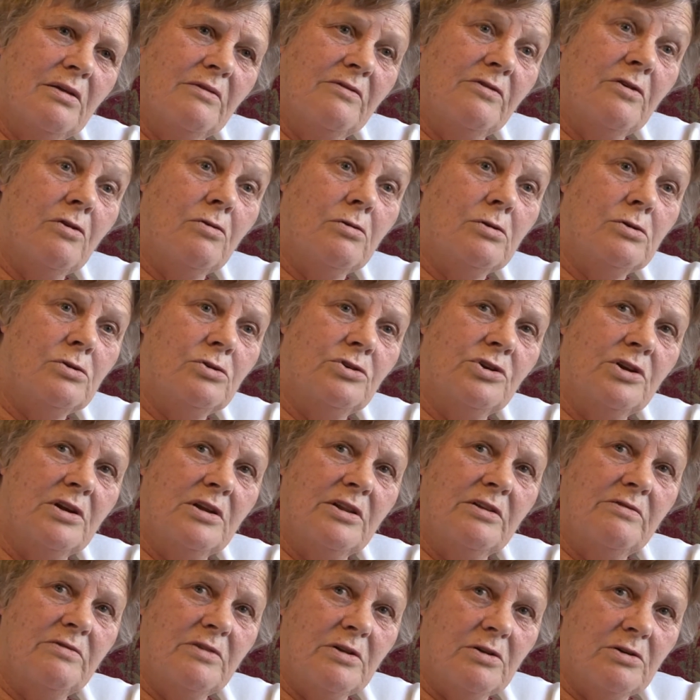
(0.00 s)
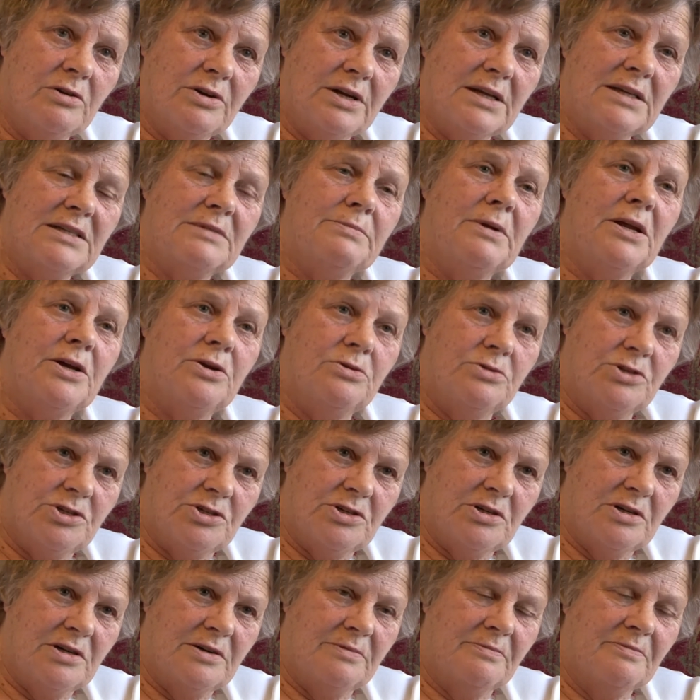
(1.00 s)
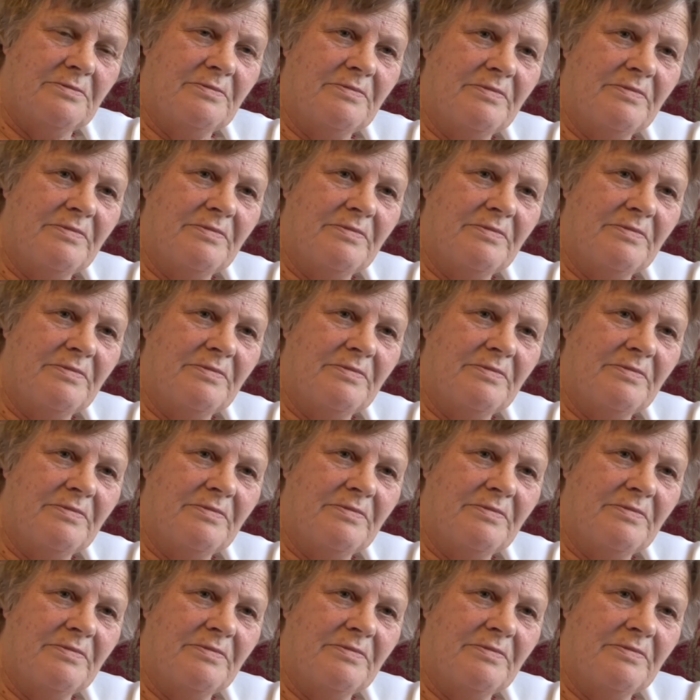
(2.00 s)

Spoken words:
the Fold explosion,